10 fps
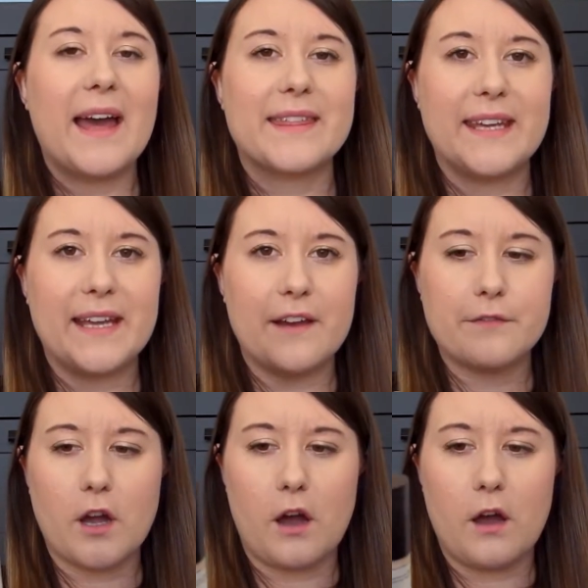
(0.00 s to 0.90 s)
think
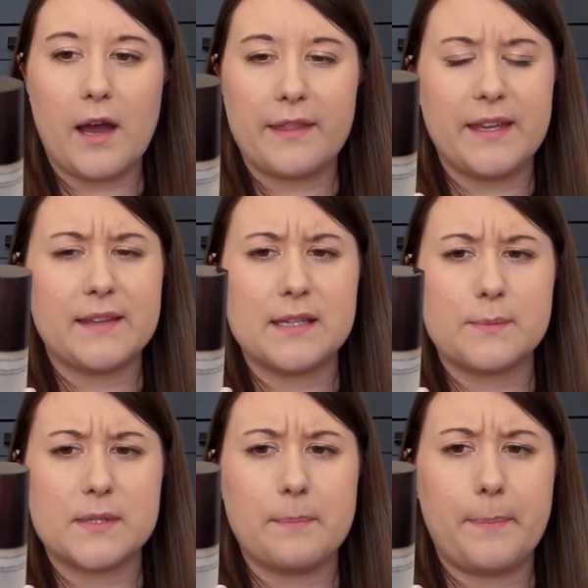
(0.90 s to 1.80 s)

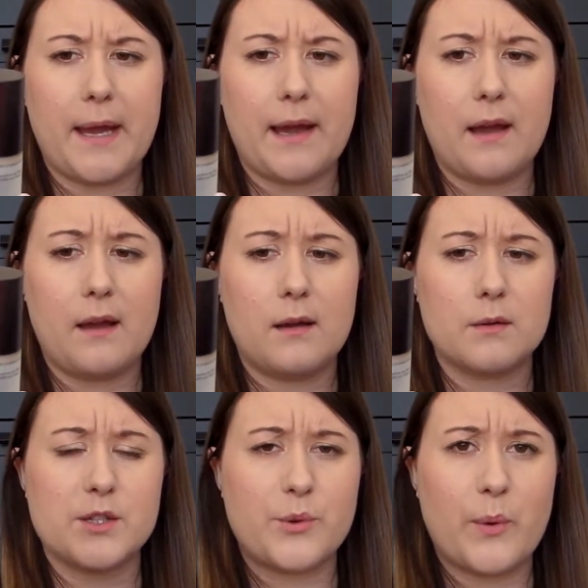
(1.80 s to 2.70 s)
this was
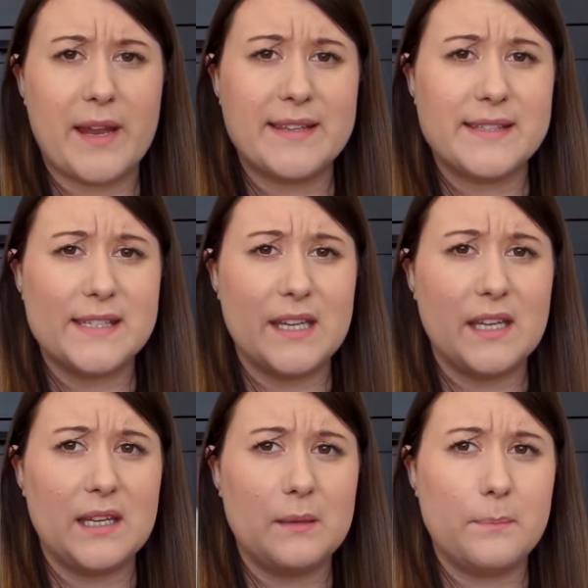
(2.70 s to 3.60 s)
about
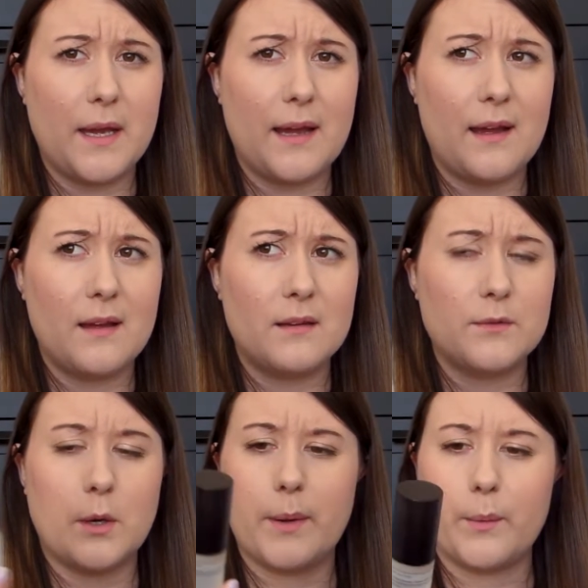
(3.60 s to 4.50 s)
£20,
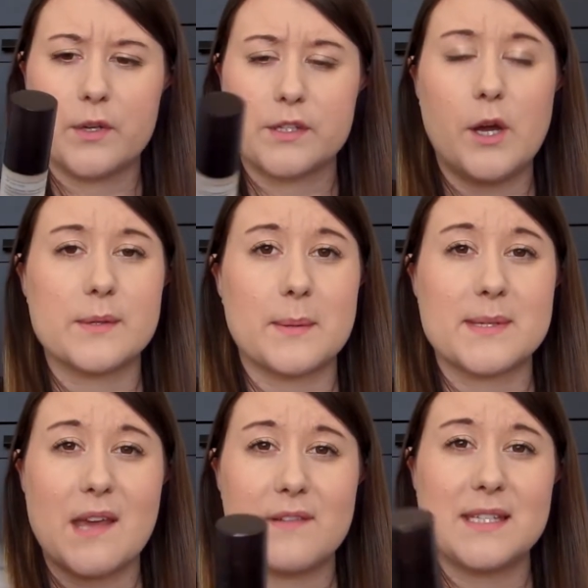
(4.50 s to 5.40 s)
no it was not, it was about
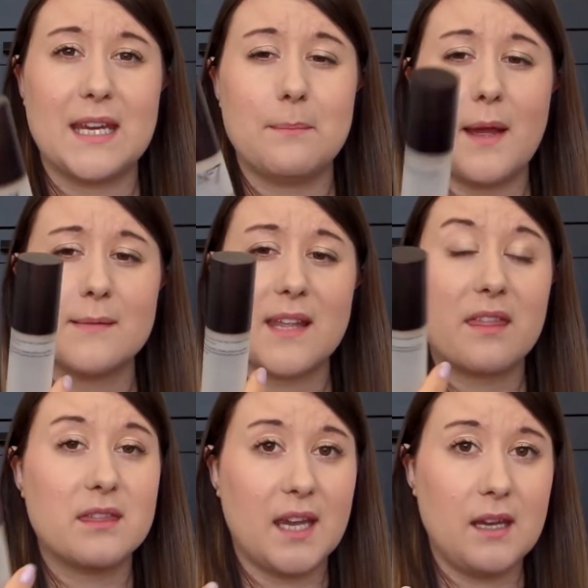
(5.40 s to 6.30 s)
£17 I
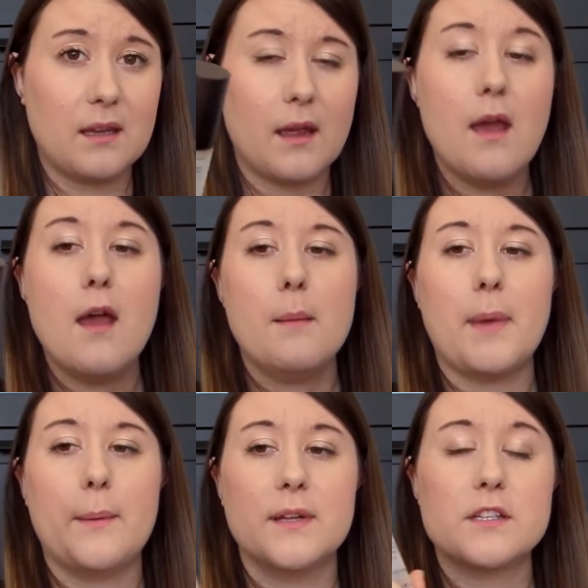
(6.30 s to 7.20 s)
think.
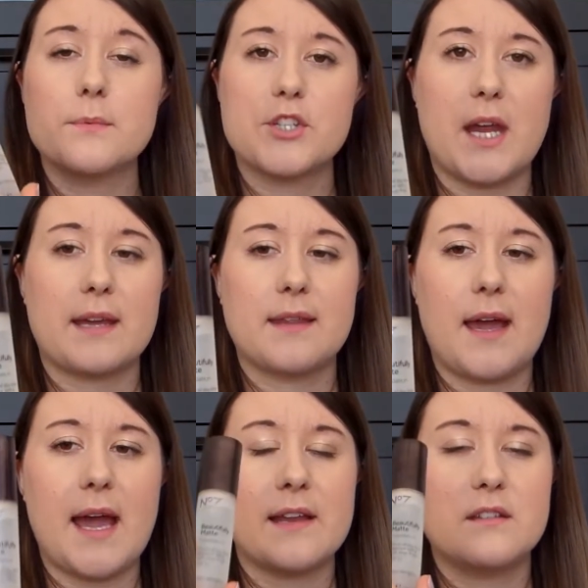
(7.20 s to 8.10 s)
I will double check
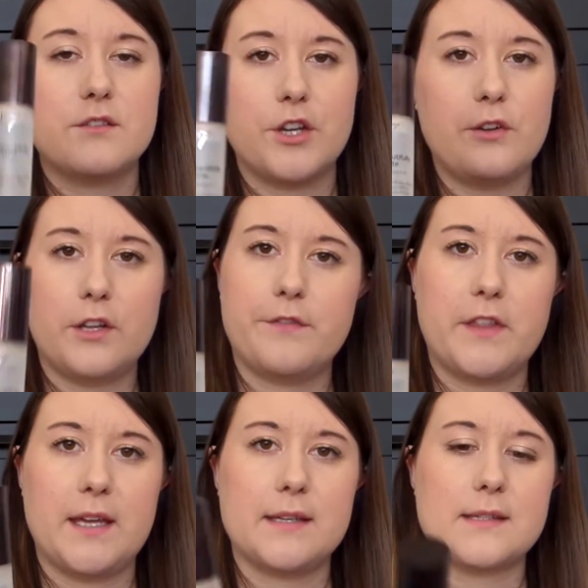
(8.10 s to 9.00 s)
that. I do
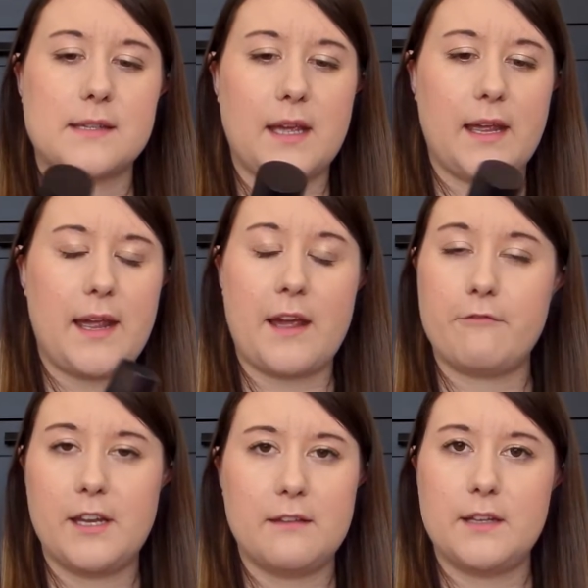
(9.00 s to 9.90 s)
love this, I
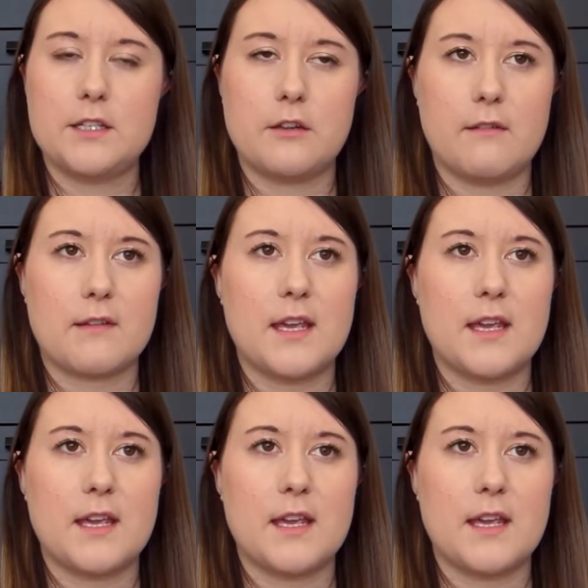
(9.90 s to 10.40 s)
really really do.